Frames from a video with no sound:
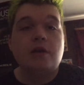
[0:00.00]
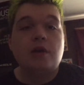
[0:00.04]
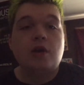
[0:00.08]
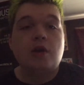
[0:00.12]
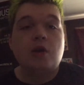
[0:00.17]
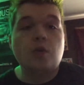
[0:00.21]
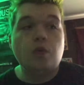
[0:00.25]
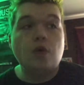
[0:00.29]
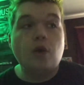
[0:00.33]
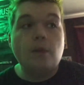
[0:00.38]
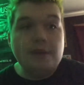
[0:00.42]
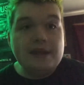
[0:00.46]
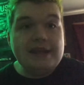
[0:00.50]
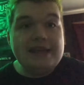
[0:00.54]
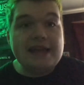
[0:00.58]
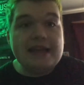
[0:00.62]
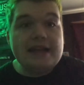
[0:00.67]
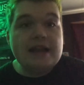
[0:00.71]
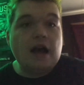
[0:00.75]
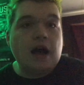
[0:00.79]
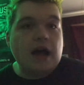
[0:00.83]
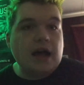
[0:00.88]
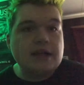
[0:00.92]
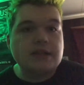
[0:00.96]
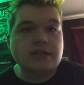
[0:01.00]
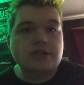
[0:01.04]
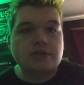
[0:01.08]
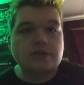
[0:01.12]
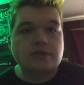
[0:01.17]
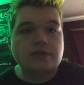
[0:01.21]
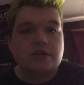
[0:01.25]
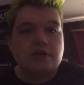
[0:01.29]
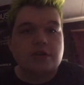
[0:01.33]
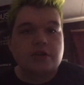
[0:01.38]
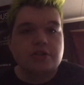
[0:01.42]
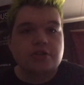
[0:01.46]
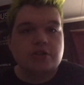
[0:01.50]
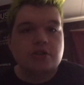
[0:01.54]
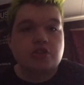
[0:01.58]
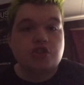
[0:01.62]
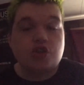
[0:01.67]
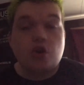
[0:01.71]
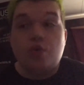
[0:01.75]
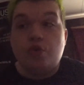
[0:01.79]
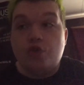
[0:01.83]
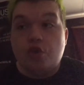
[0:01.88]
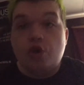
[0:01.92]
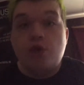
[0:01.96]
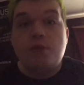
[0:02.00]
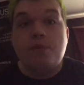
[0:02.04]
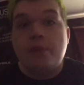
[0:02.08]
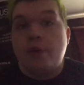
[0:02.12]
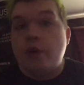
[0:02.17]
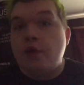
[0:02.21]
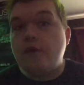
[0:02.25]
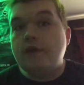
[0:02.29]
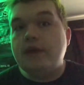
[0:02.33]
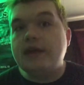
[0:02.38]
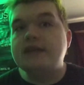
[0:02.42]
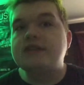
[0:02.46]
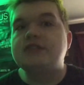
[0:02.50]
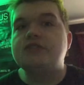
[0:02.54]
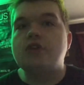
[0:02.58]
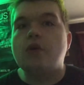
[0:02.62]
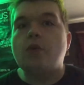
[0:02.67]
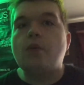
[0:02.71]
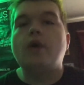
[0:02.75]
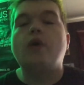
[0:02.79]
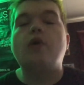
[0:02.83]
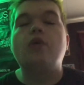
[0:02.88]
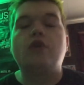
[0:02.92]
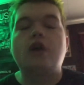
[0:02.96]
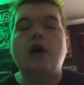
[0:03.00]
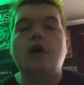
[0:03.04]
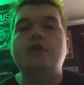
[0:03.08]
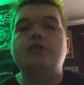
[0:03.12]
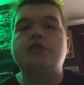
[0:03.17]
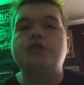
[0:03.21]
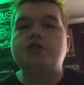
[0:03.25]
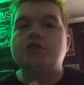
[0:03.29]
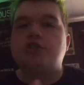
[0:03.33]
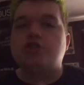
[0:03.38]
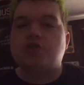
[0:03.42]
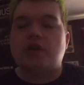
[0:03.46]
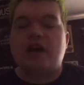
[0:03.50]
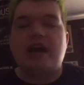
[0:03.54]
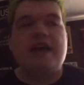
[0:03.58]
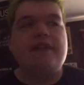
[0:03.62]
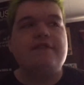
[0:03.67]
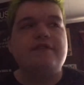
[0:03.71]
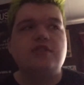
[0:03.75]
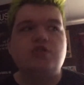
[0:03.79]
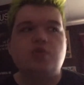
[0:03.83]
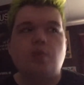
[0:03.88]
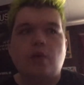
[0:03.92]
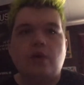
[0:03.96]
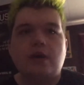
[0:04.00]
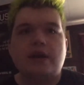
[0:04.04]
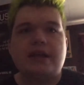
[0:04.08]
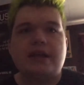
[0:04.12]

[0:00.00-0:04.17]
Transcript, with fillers: will be getting Oscars. So new movies that will go to the drive-ins will get